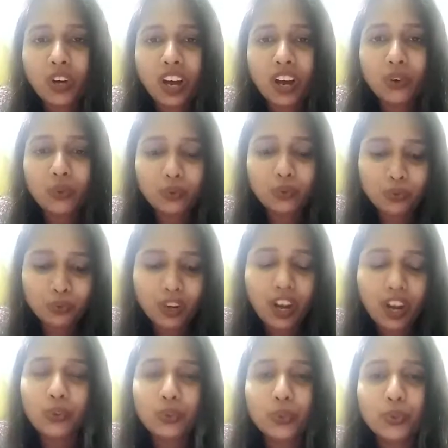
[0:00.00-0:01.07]
how
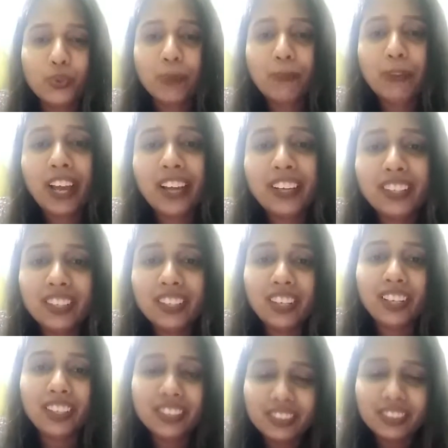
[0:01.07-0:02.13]
to apply?
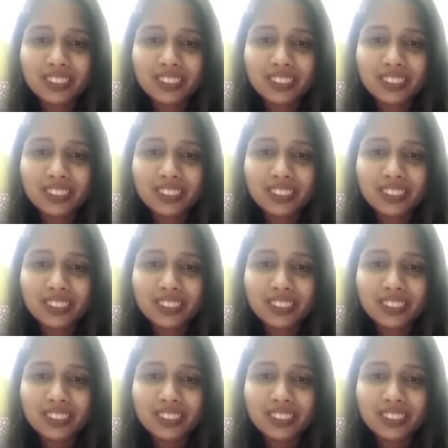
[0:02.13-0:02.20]
Like,